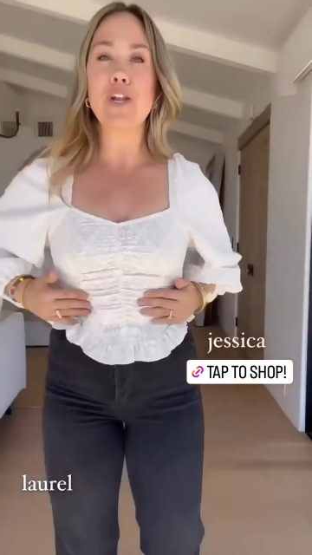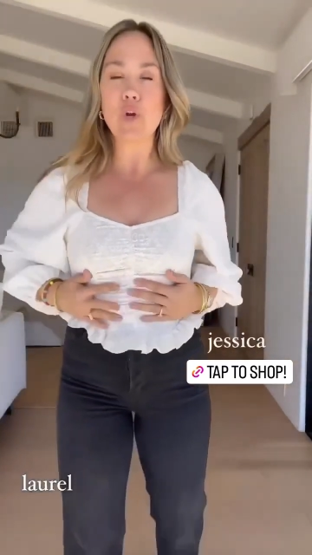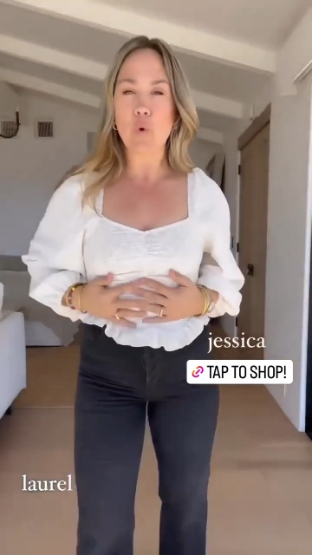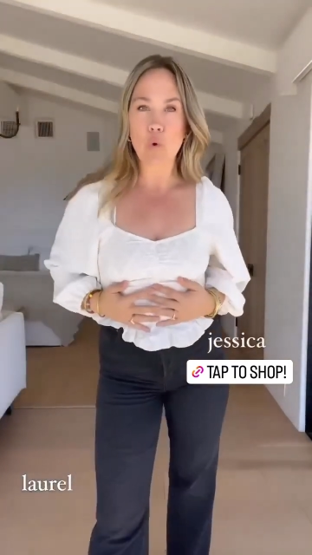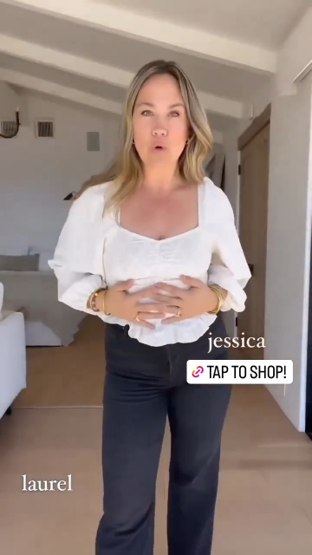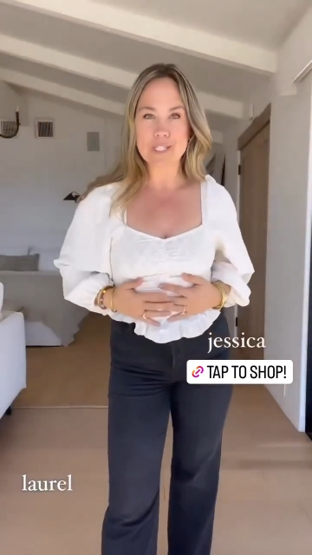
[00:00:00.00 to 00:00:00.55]

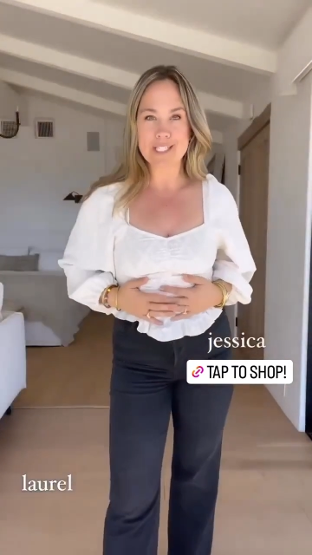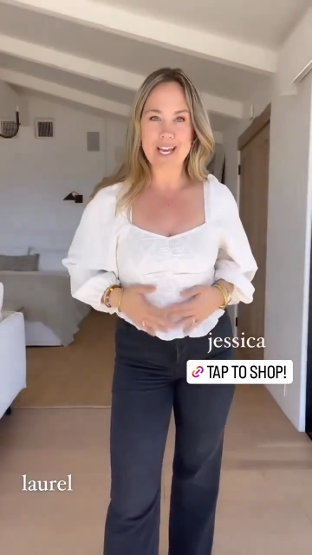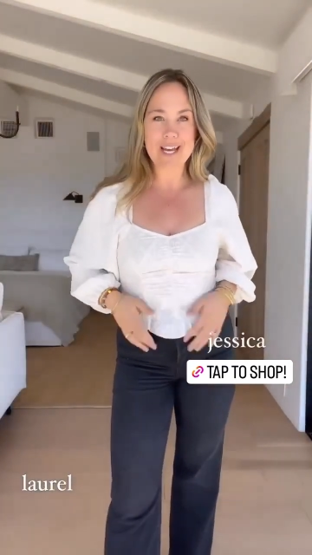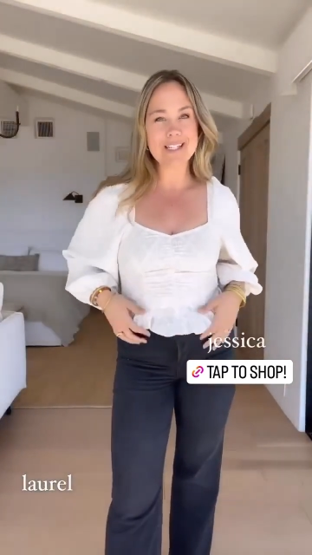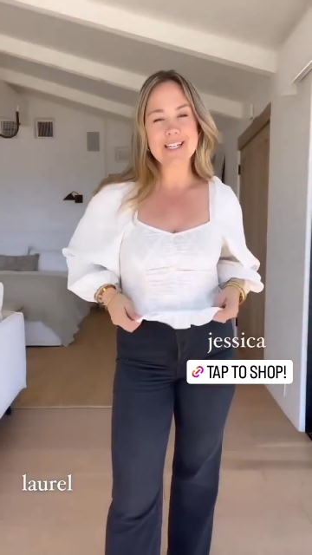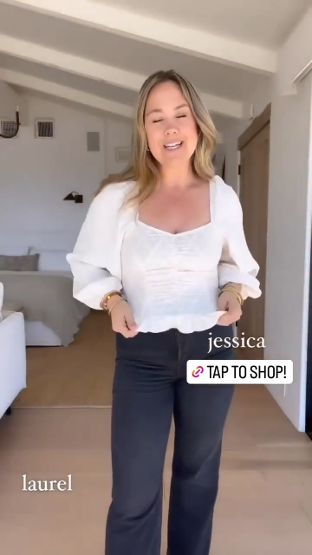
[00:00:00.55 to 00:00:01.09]

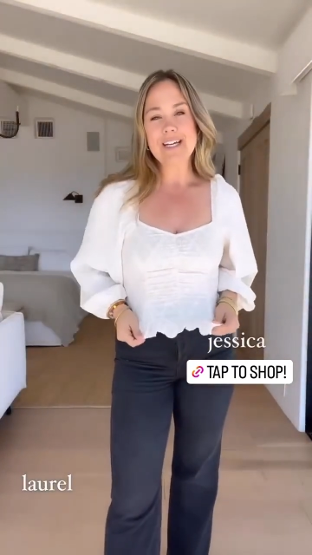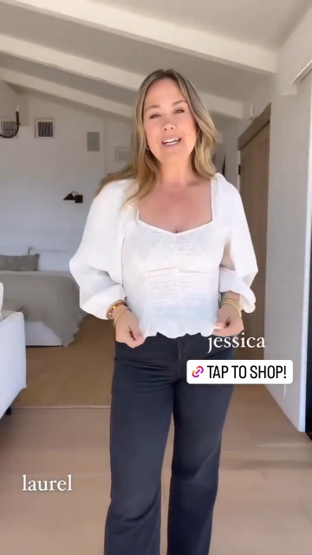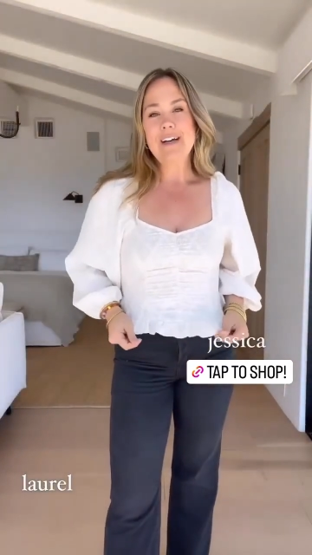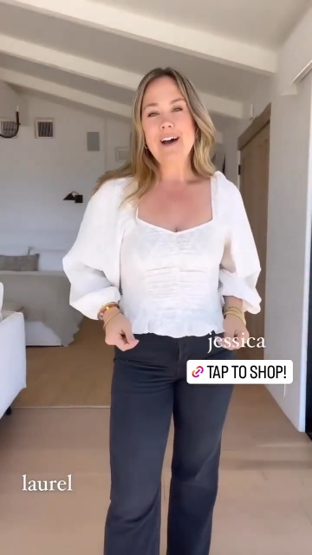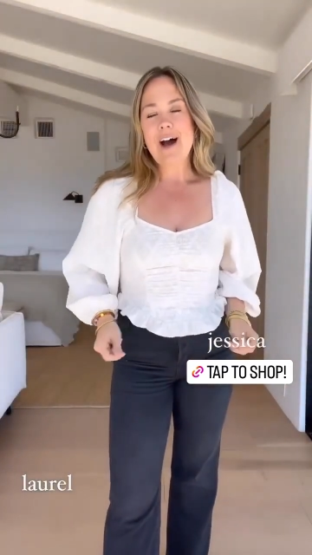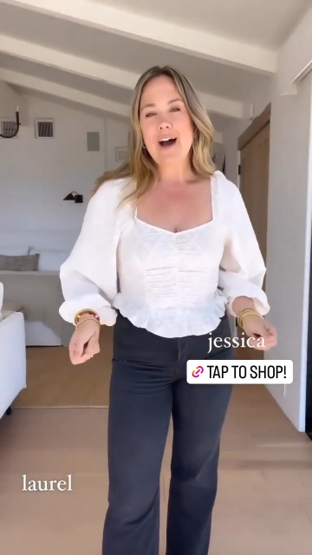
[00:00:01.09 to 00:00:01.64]
corset
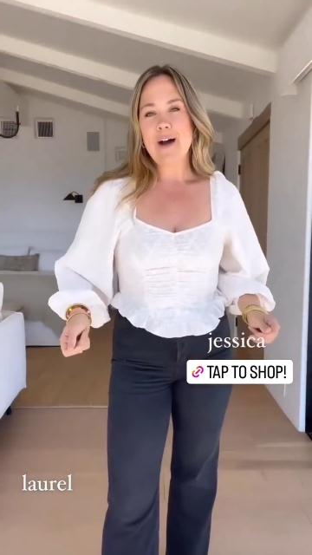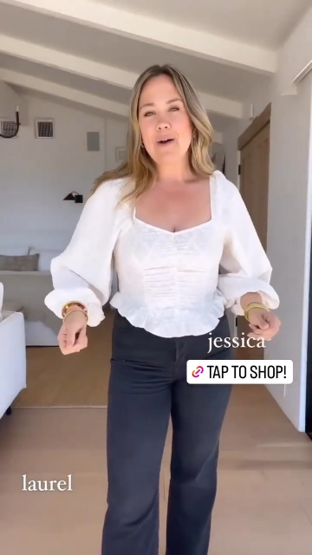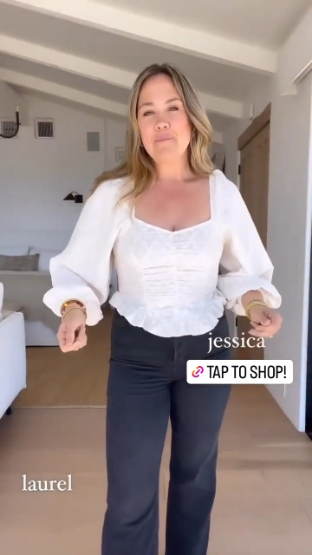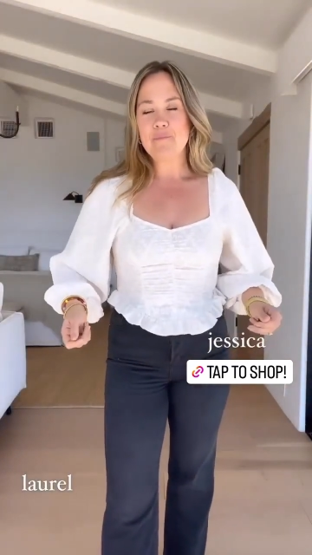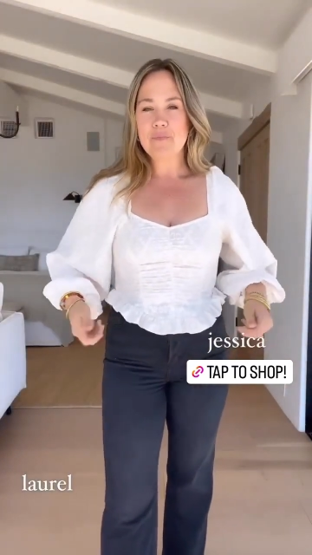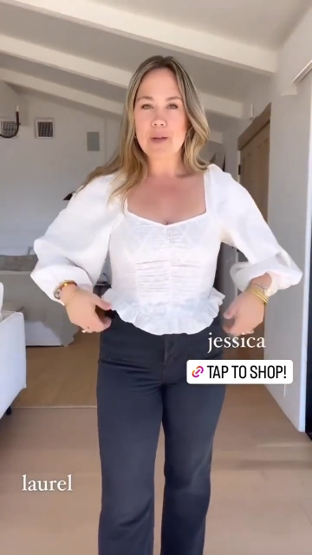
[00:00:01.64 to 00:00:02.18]

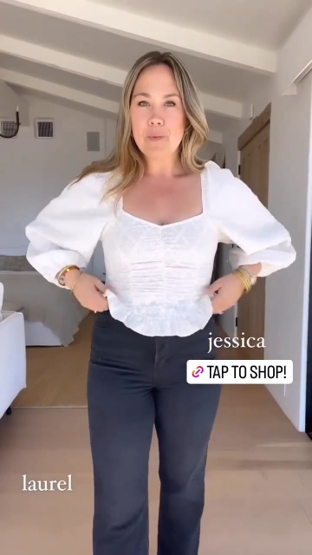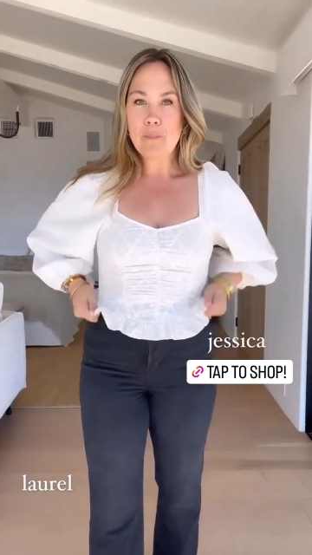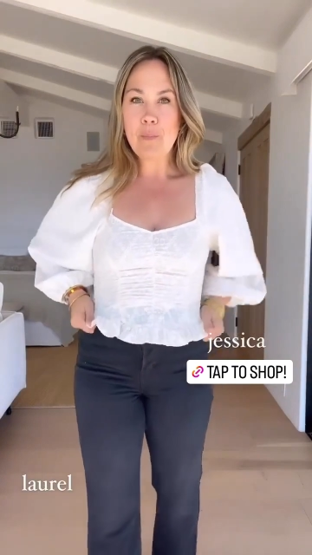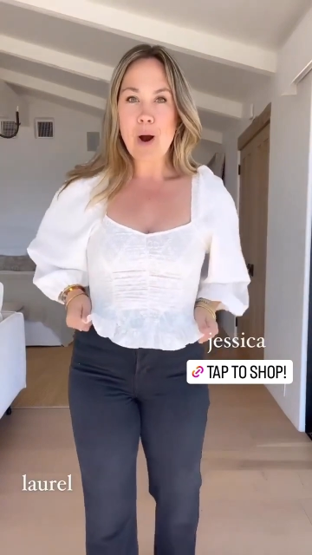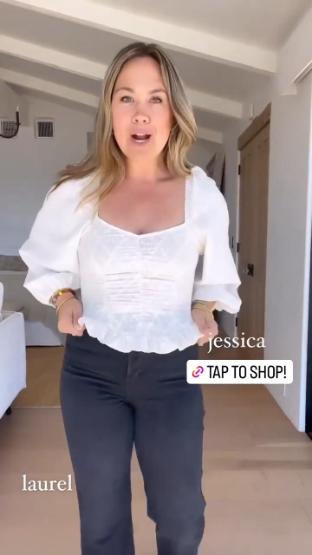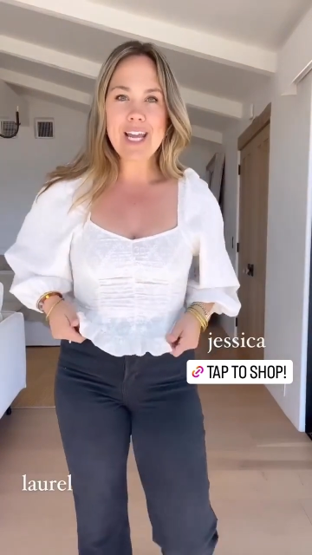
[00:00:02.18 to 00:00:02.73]

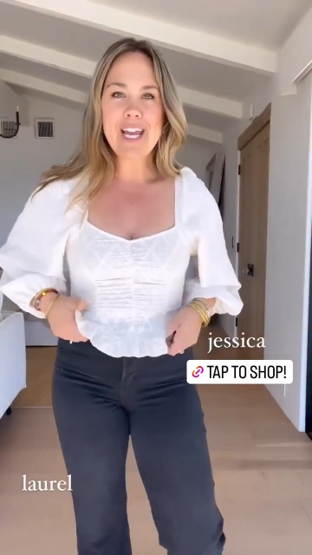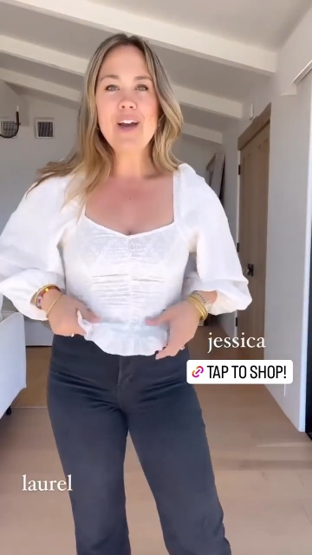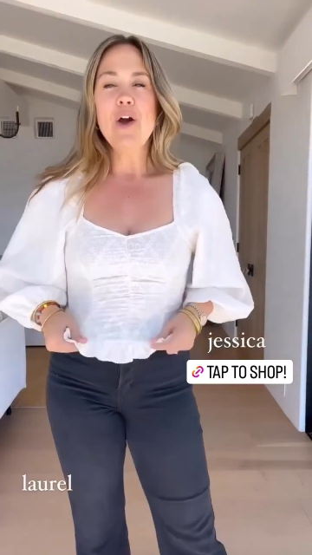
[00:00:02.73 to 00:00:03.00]
body.